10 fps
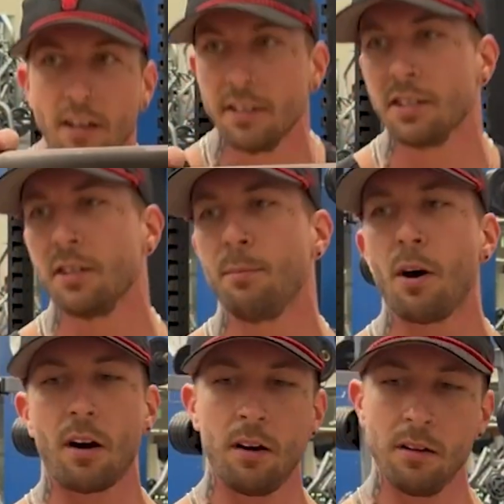on into the
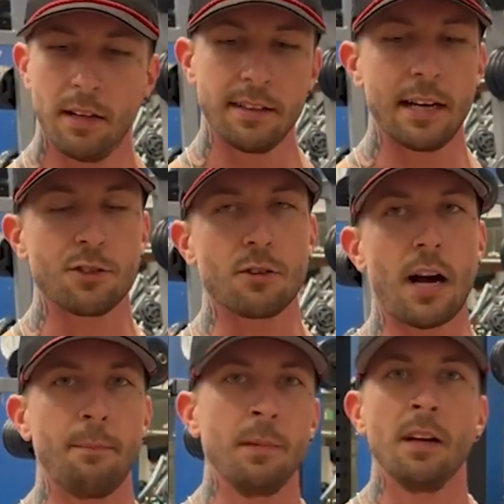bar, let that
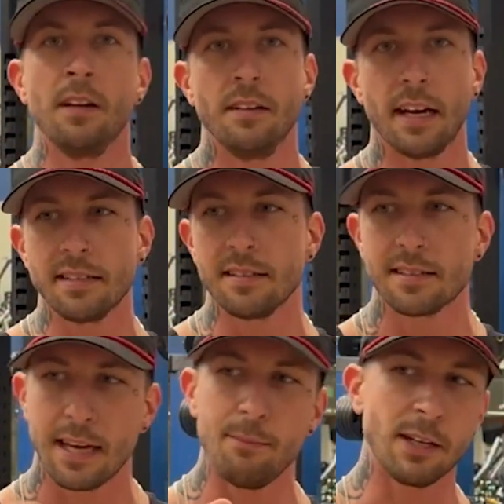drop, nice and
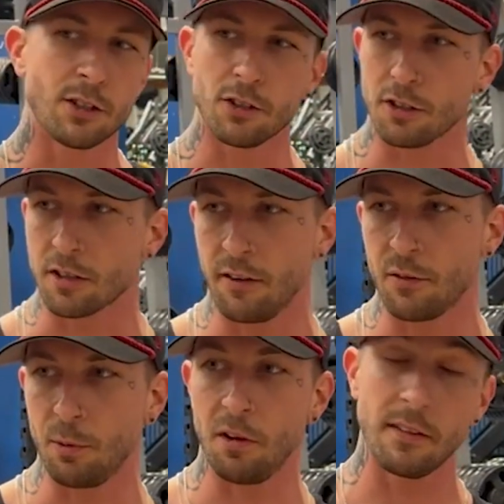set. Make sure you're
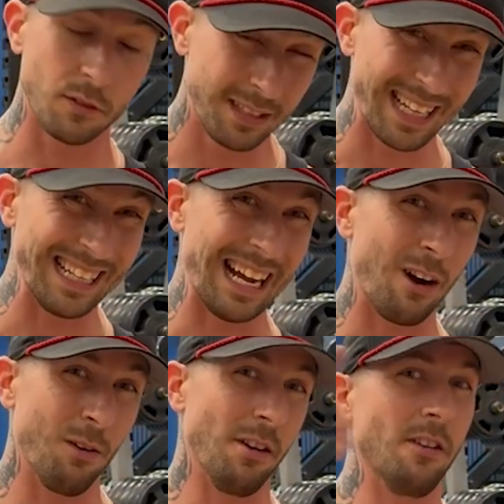comfortable getting
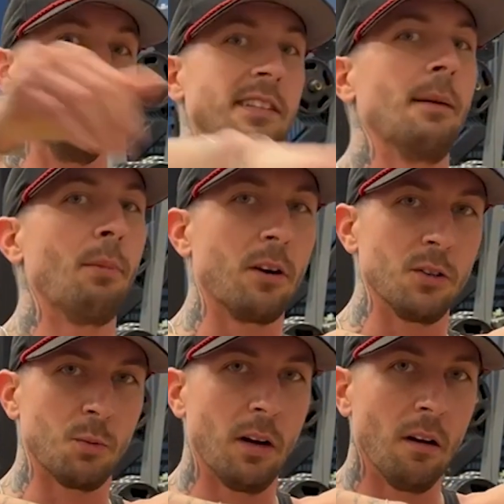out and underneath that bar
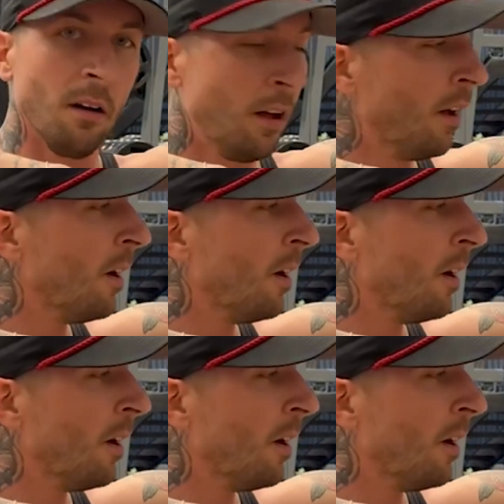as well.